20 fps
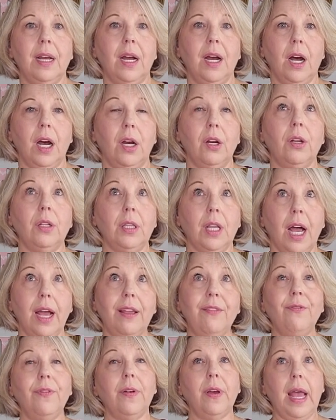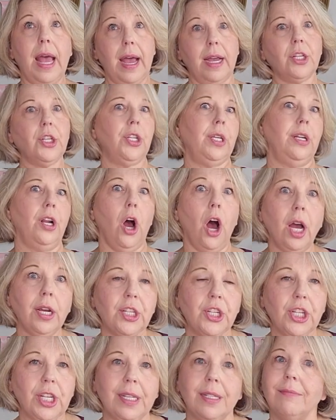
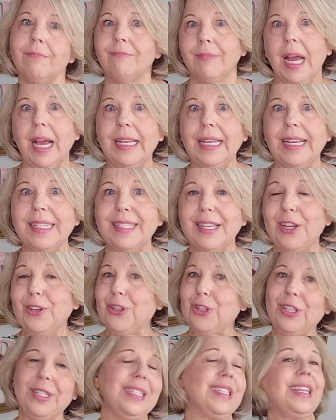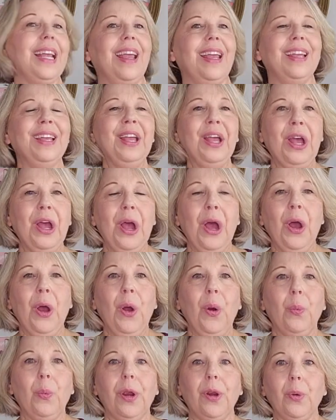auction, I guess I should say,
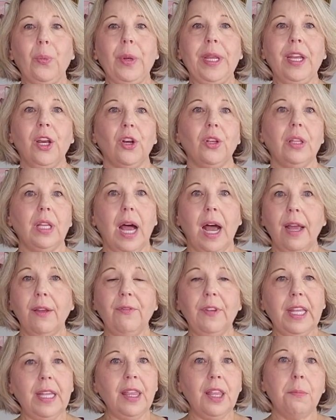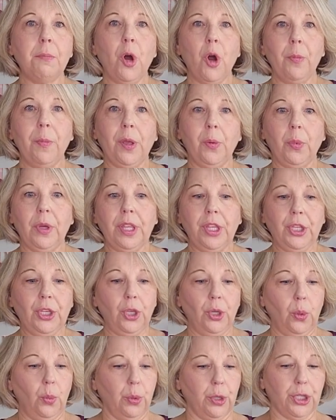where we are live in the moment with
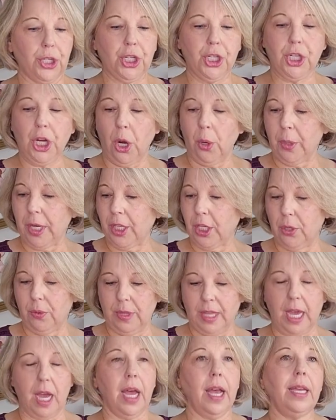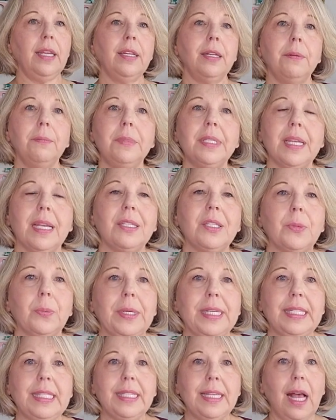you. We're showing you the items as
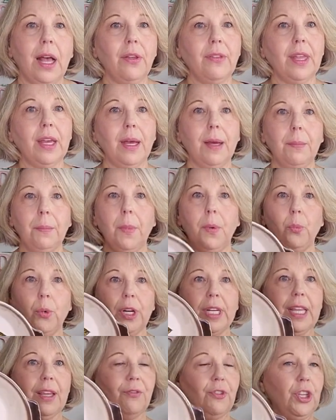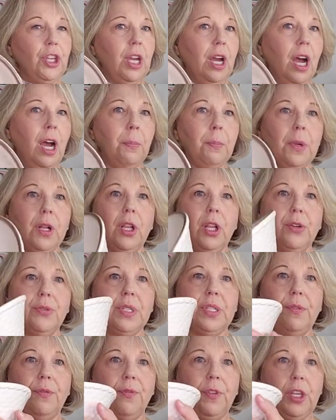we sell them. We're giving you up
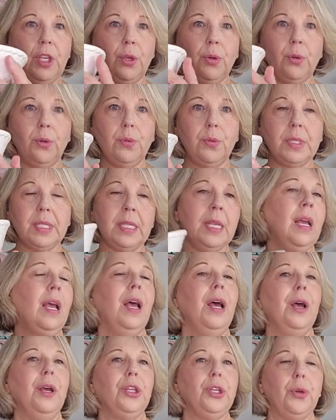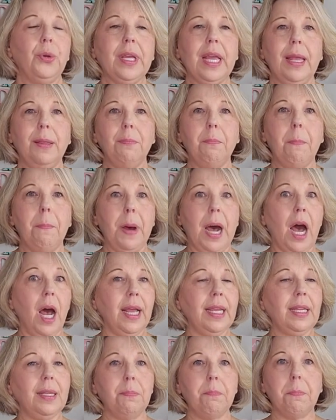close views. You can buy
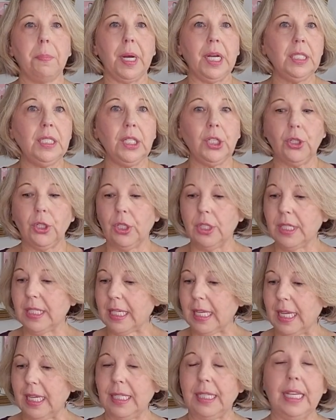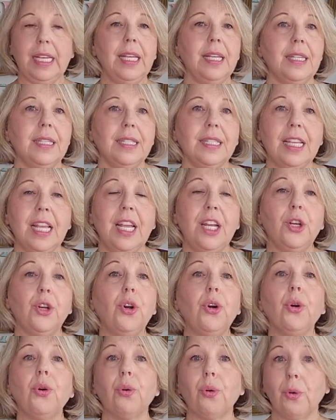in bundles. It is
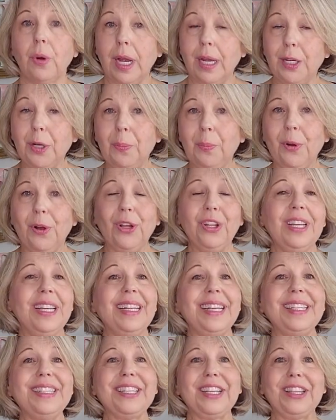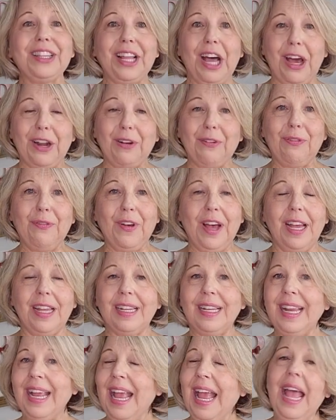incredible and it's a lot of
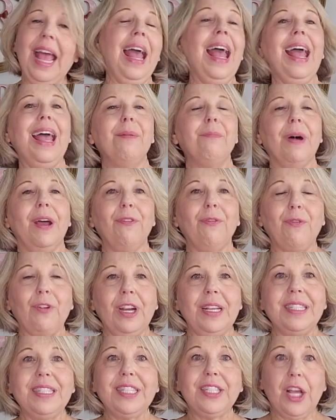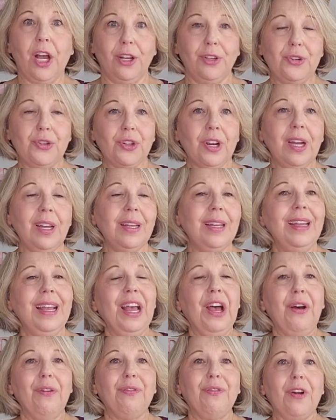fun. And my friend Sandra
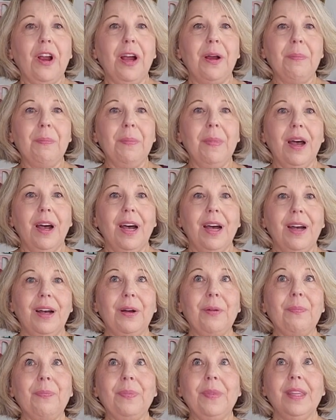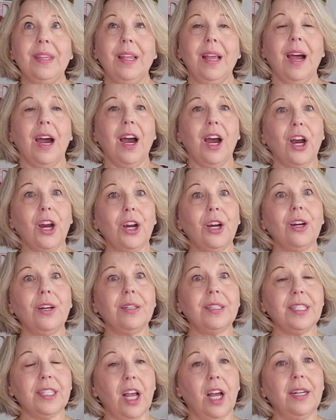from our
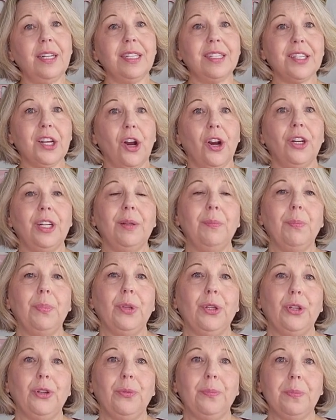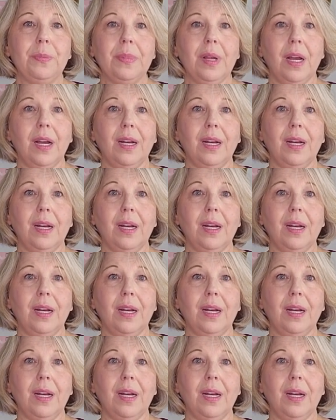Sonnets Garden Bloom